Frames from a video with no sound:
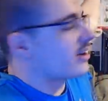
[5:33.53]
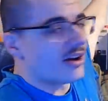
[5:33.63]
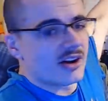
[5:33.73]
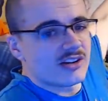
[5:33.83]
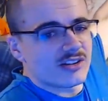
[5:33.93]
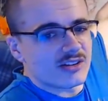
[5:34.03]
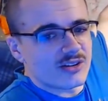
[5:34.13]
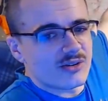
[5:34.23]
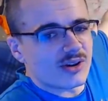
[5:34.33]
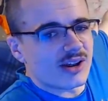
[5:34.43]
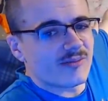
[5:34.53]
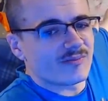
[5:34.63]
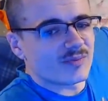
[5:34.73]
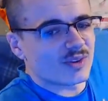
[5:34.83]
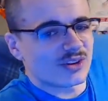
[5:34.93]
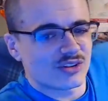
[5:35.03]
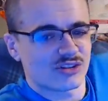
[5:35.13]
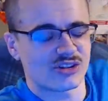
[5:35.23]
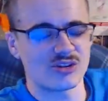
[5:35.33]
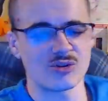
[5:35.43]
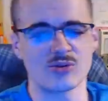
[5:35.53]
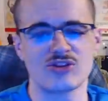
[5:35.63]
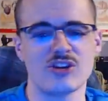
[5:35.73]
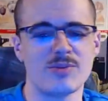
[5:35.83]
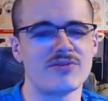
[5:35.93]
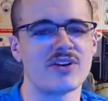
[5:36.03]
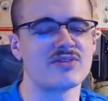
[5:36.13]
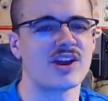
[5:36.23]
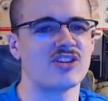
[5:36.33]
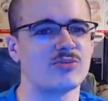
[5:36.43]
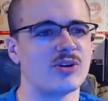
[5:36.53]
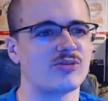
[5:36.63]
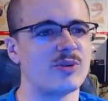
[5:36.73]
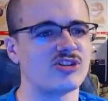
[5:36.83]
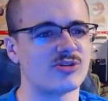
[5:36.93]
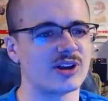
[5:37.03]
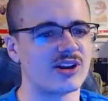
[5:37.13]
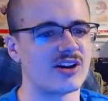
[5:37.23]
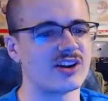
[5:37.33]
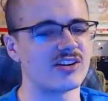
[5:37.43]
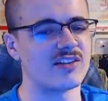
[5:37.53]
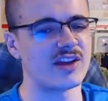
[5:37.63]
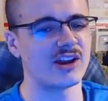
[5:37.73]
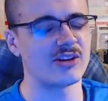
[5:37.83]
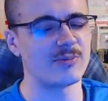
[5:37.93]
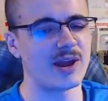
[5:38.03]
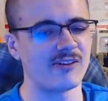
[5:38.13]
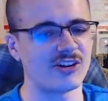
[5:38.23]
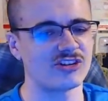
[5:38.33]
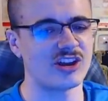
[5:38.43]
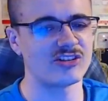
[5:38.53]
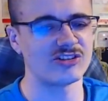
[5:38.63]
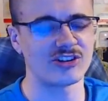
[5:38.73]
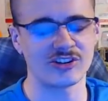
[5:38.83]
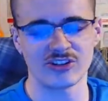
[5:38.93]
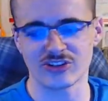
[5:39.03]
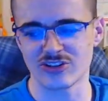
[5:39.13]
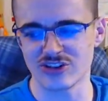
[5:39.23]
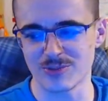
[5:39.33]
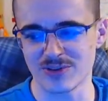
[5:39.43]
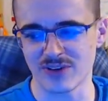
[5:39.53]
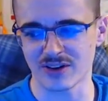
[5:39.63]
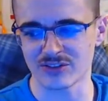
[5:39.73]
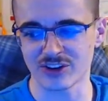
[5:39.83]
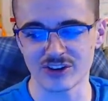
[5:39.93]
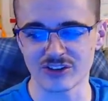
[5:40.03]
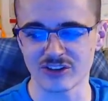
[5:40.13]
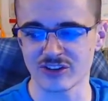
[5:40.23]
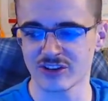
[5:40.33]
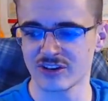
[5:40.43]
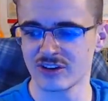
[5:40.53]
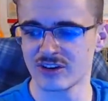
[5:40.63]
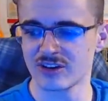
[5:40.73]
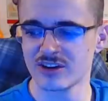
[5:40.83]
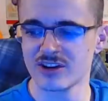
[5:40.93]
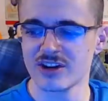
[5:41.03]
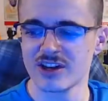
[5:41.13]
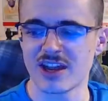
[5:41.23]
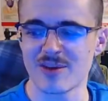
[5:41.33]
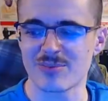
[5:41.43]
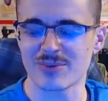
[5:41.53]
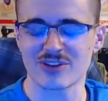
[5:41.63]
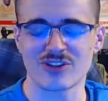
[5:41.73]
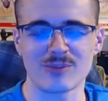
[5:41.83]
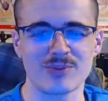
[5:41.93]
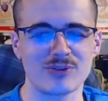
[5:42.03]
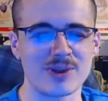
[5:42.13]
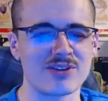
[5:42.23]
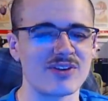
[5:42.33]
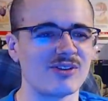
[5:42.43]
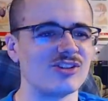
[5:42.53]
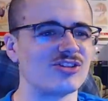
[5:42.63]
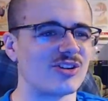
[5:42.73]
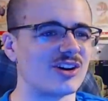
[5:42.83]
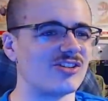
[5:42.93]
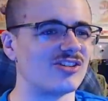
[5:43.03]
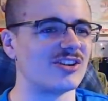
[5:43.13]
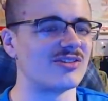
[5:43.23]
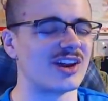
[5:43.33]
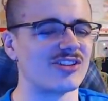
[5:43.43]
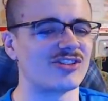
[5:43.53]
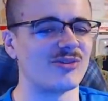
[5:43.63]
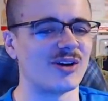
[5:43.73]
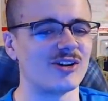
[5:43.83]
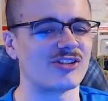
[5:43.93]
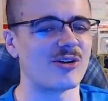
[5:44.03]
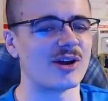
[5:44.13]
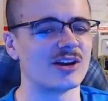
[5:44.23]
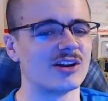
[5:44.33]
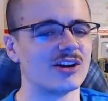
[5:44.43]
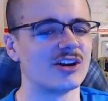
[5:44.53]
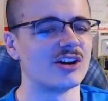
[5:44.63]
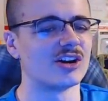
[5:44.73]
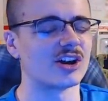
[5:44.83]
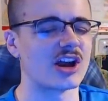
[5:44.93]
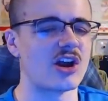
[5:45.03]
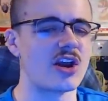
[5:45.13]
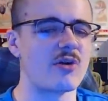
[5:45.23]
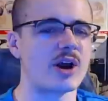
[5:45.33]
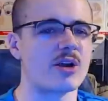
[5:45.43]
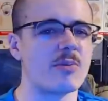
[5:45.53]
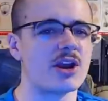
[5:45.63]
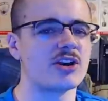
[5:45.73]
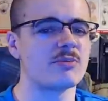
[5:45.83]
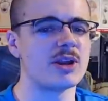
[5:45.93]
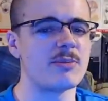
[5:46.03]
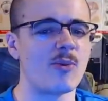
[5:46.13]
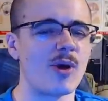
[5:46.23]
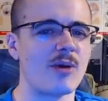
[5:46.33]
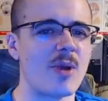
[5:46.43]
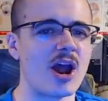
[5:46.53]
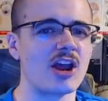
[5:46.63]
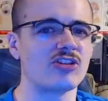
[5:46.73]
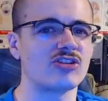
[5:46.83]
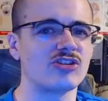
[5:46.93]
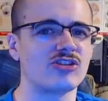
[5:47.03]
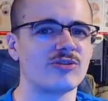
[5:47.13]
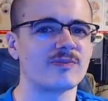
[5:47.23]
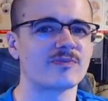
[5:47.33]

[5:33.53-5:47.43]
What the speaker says: guide. Google it. Google GP5 gas mask measuring guide and then compare S10 sizes to GP5 sizes. Yep, Trump is being very strange, isn't he, Vanessa, where he's going. Like, are they recommending people wear masks?